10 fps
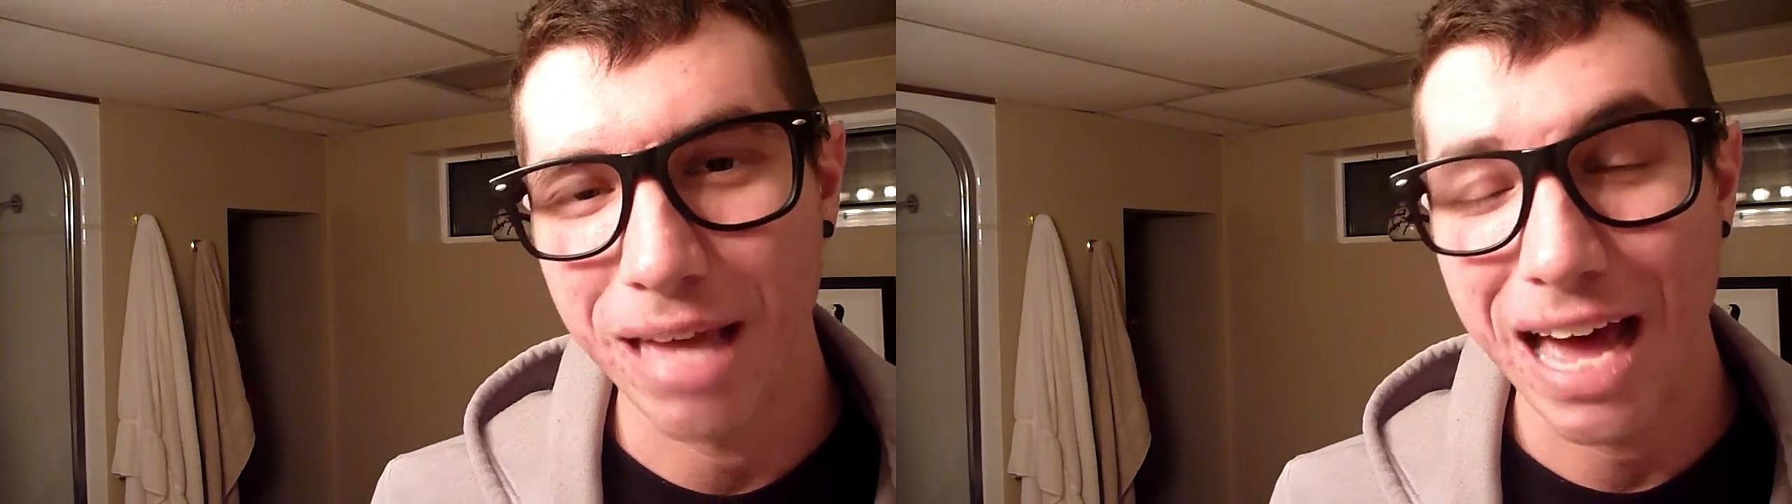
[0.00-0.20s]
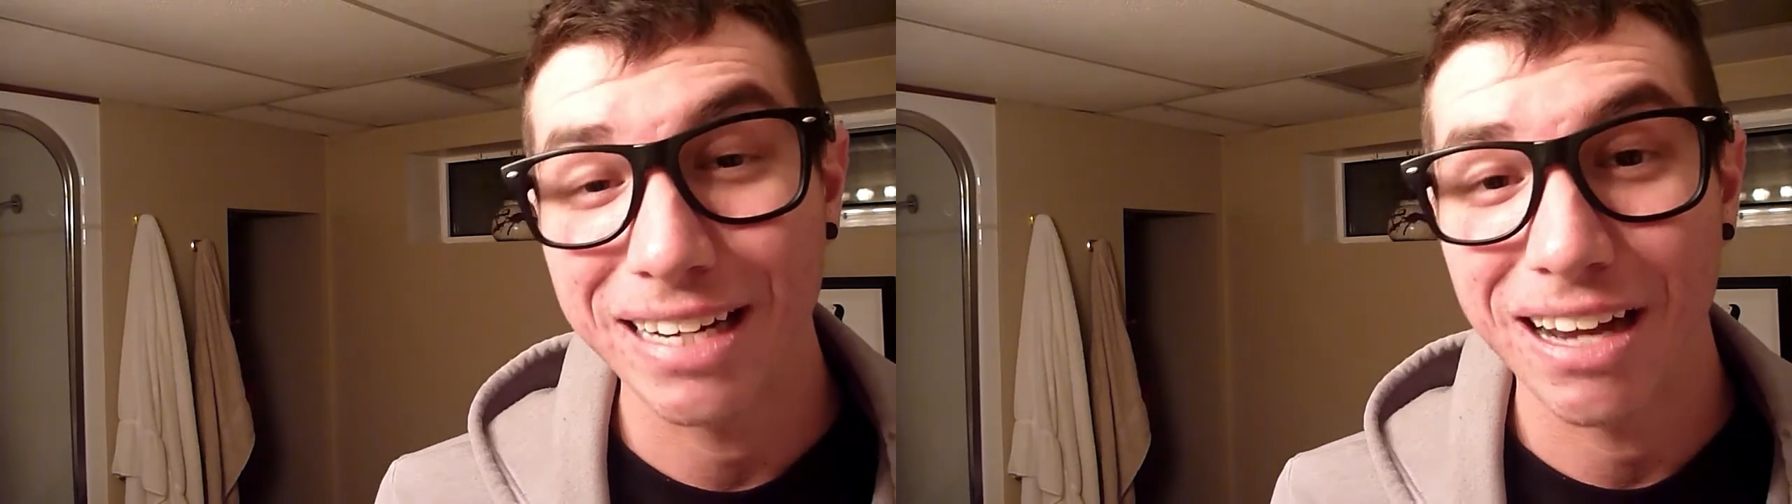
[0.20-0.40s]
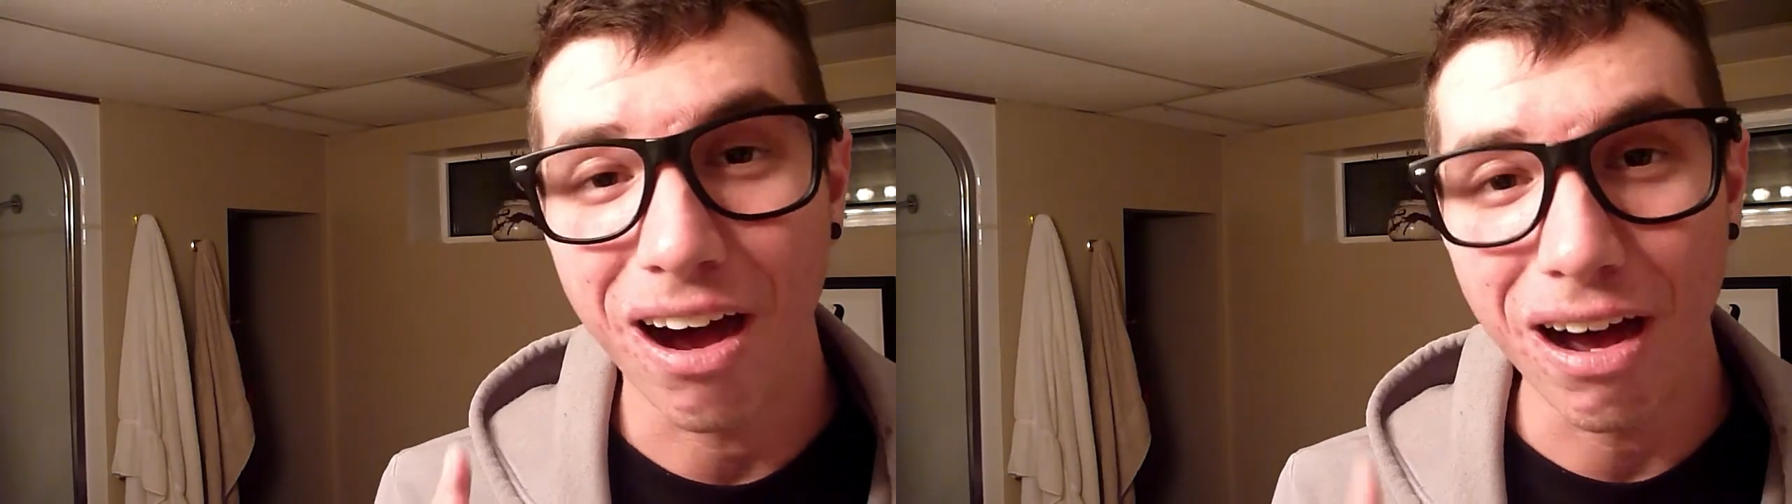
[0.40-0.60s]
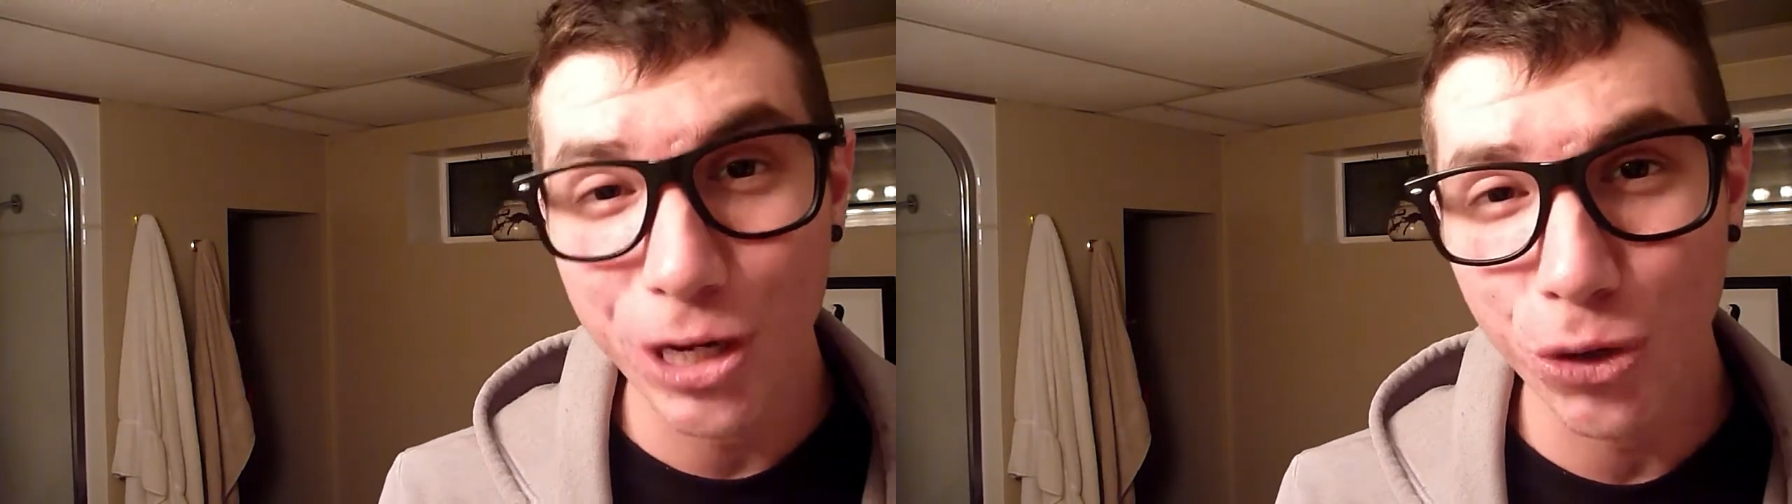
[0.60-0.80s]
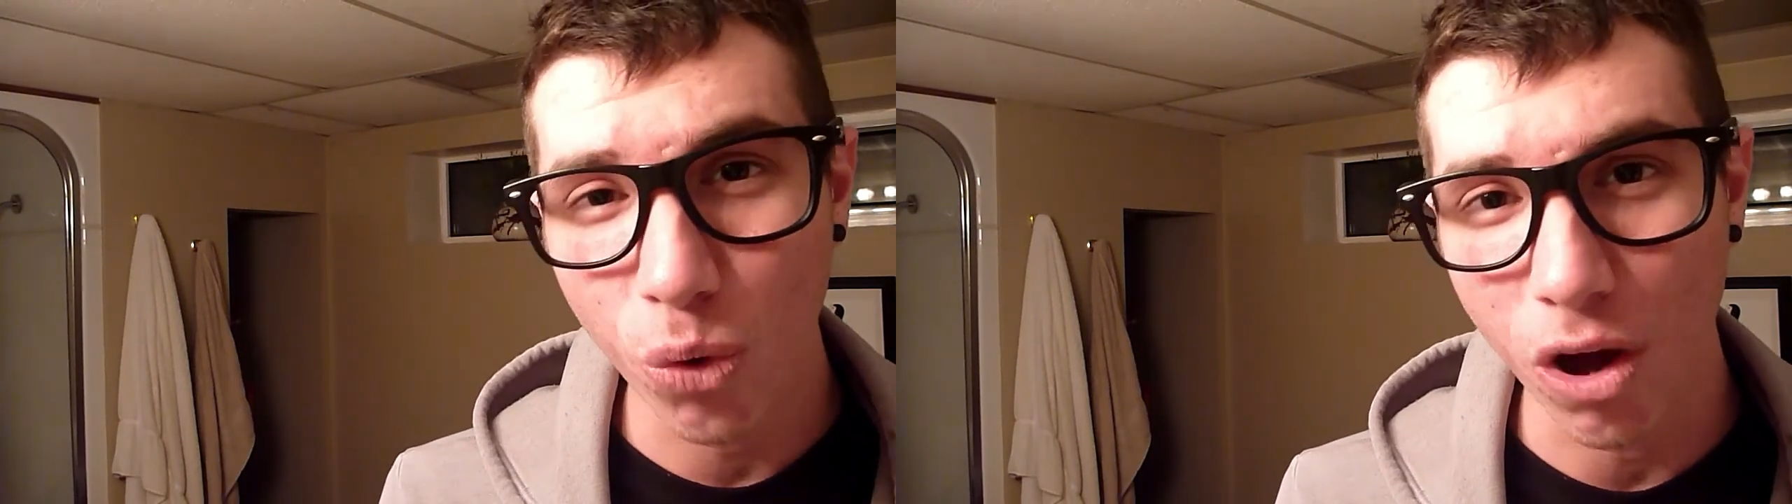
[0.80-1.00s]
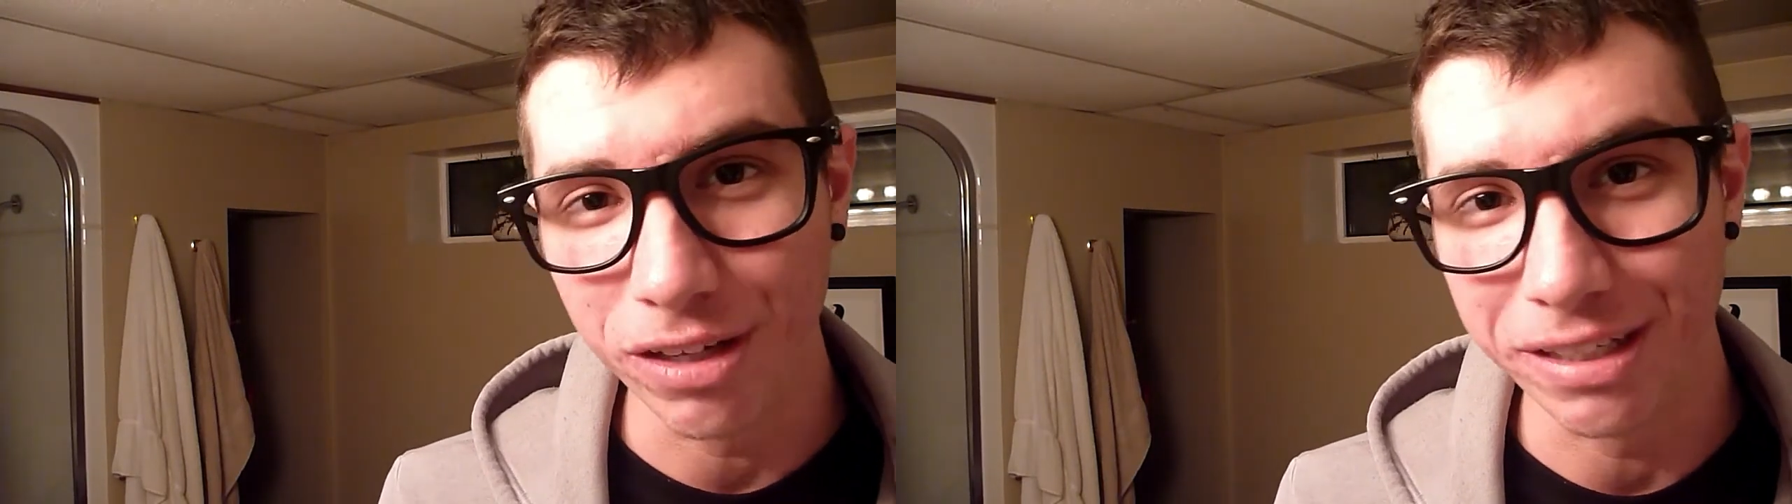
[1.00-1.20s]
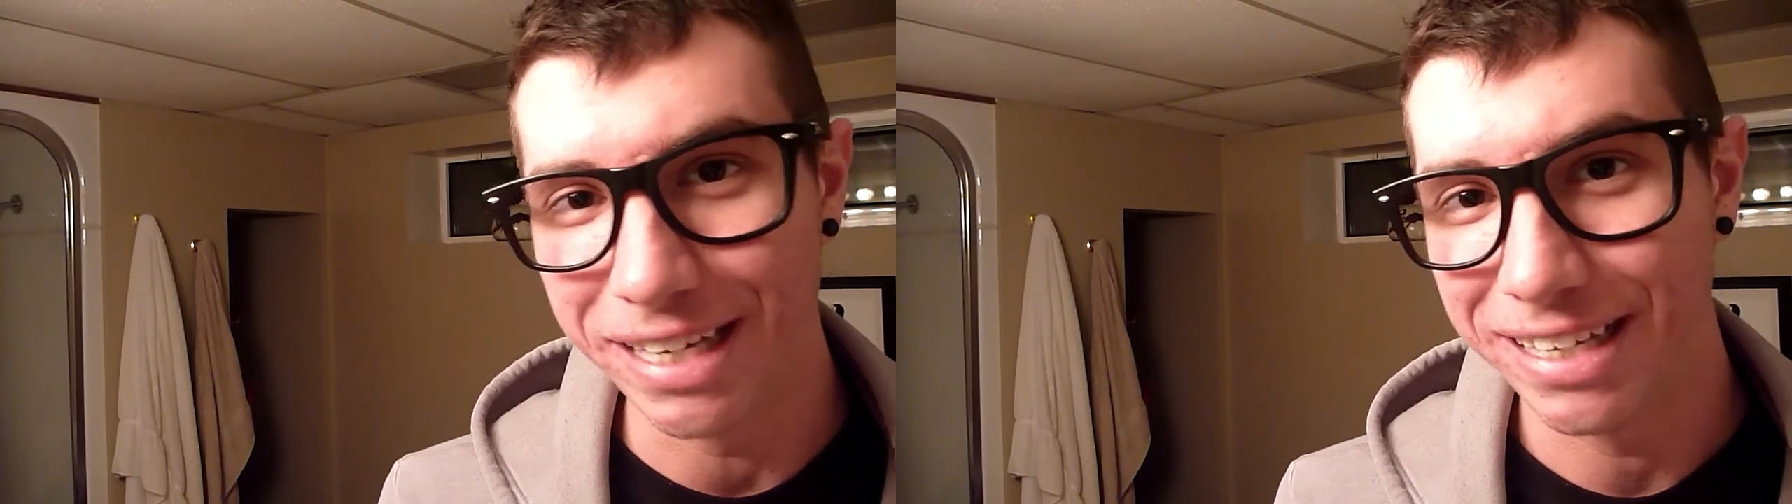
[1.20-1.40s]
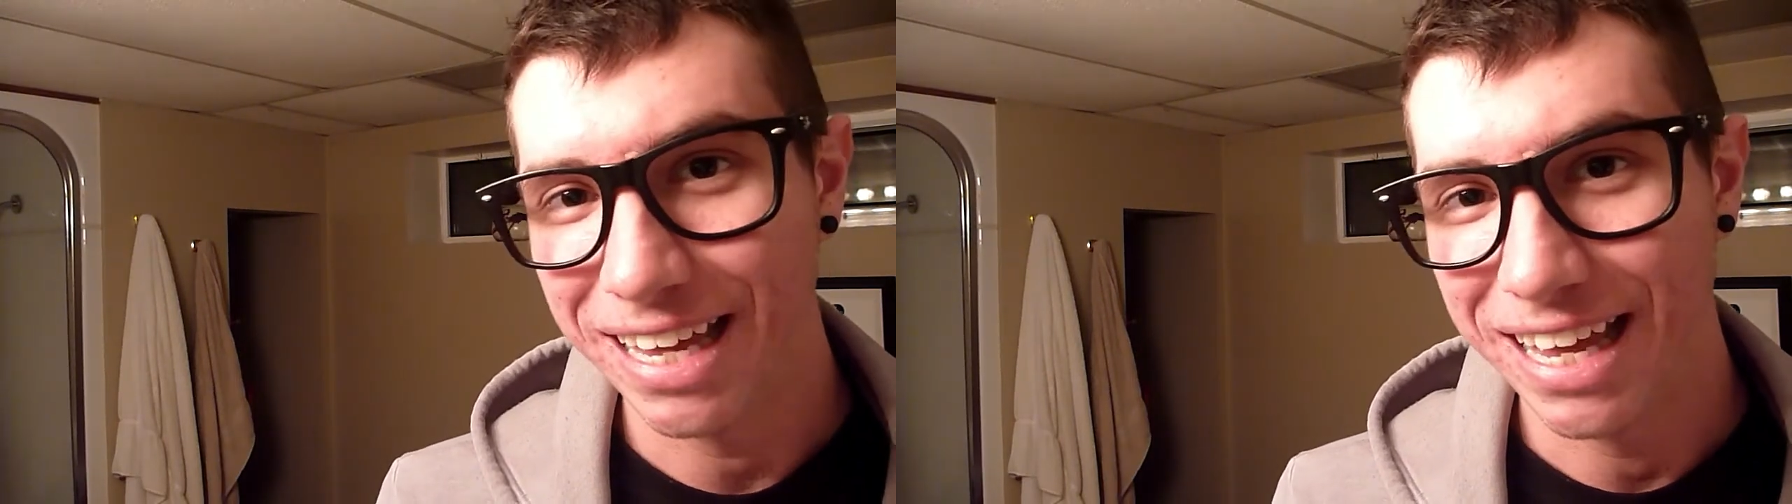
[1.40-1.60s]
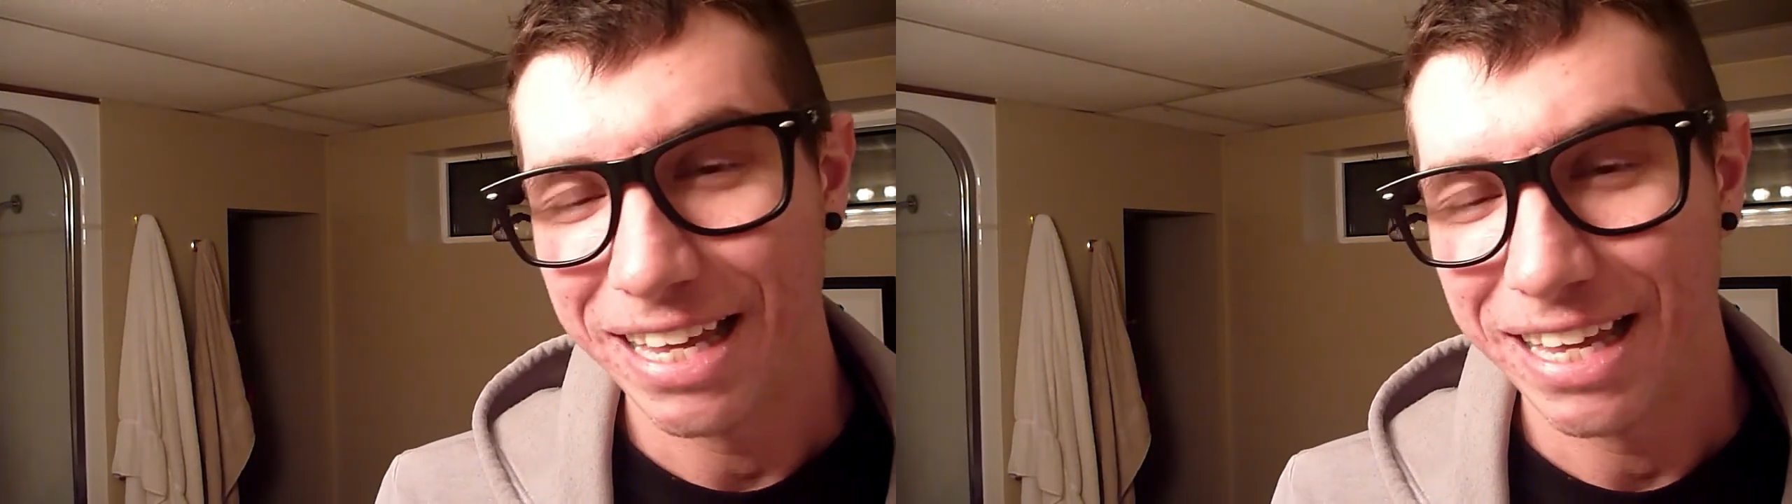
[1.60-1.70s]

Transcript: that audio quality